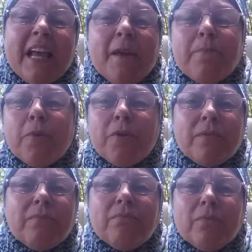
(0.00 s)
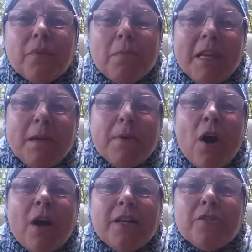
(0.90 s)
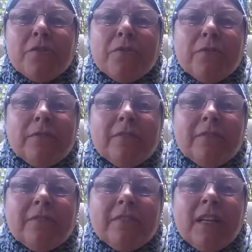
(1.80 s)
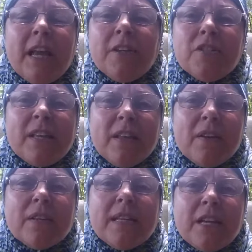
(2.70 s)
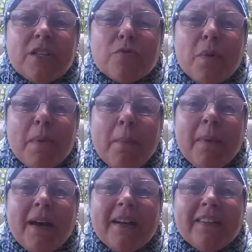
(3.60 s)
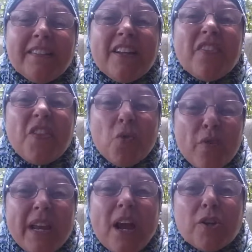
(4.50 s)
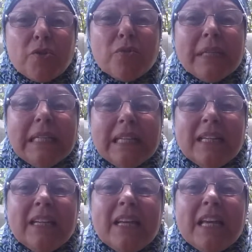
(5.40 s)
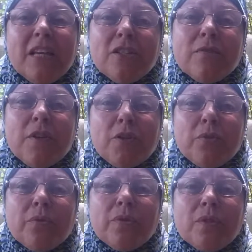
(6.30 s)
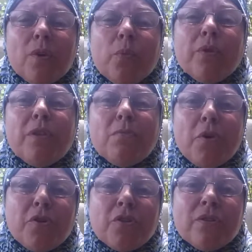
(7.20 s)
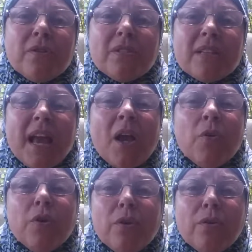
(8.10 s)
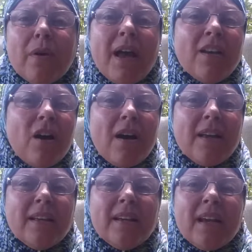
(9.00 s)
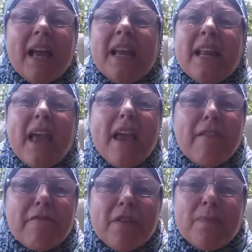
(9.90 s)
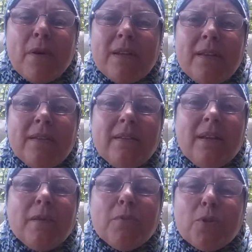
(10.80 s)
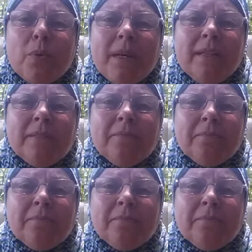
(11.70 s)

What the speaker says: and put the media behind you, and just at the end of the day, just remember that we are truly individuals with emotions, and you and I and everybody in between